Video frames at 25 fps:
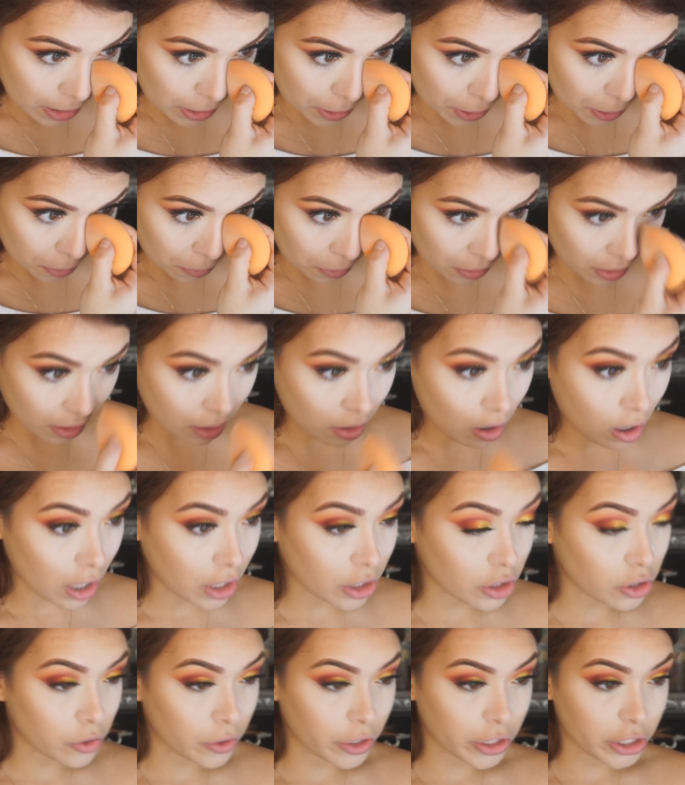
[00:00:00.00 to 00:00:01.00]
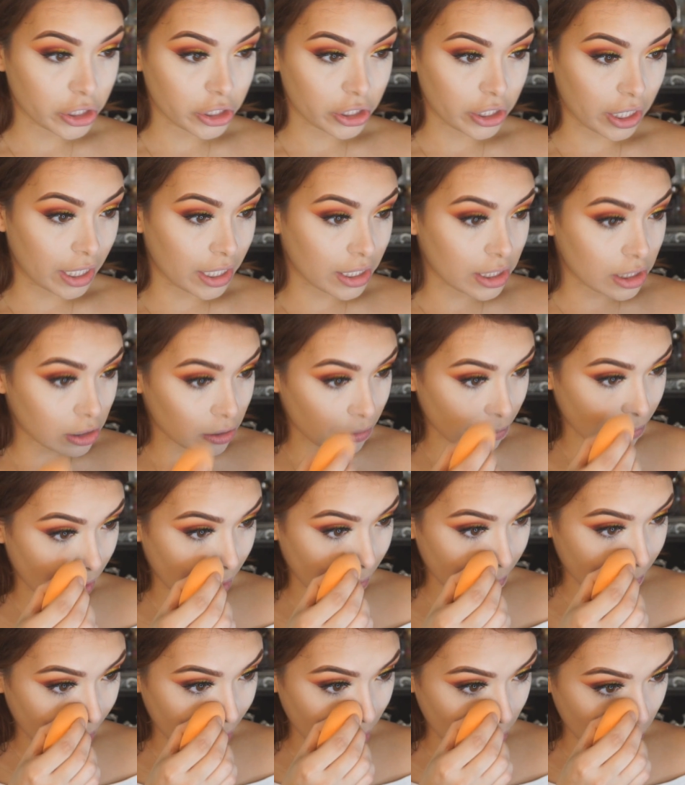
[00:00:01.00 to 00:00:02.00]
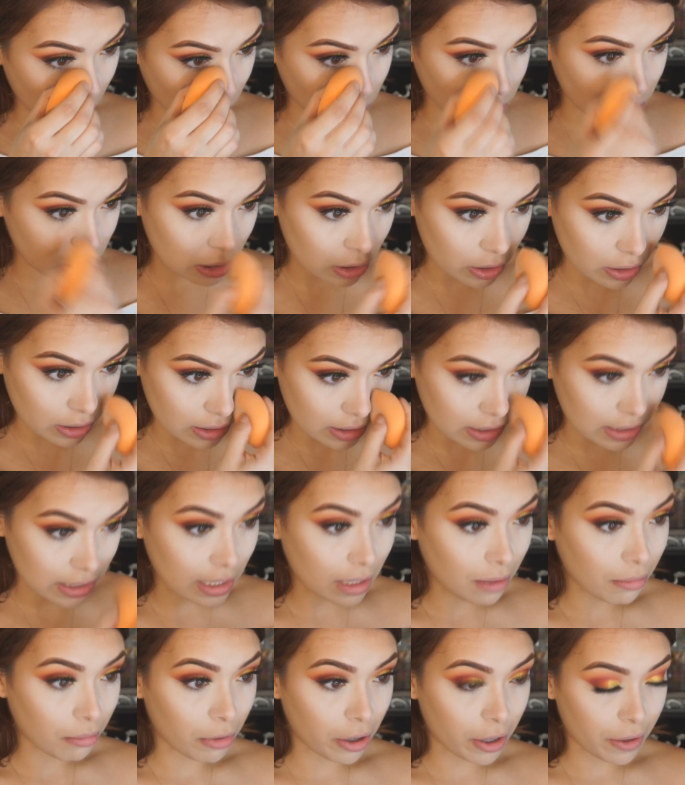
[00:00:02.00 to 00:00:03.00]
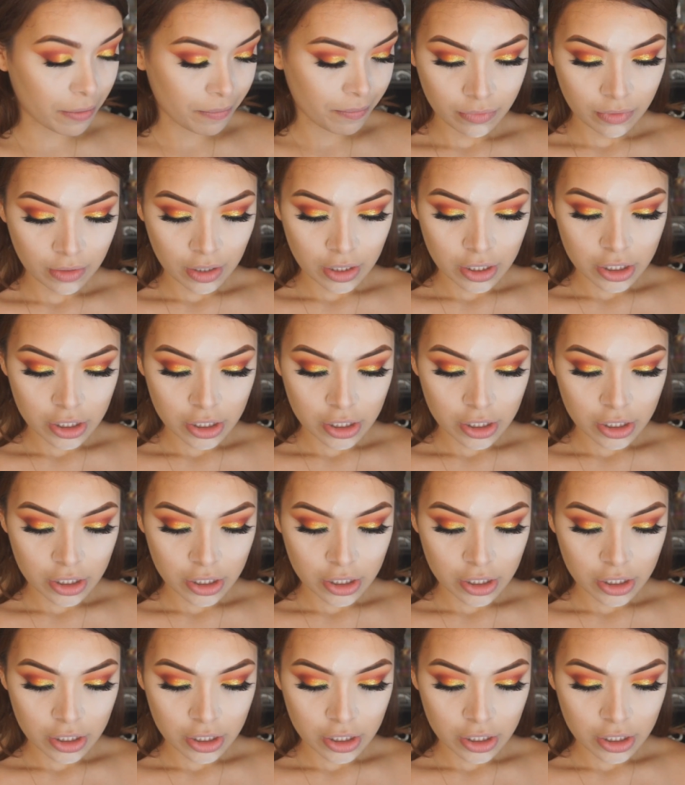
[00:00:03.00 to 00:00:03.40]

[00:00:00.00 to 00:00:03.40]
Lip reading: into the contour shades to make my nose look slimmer.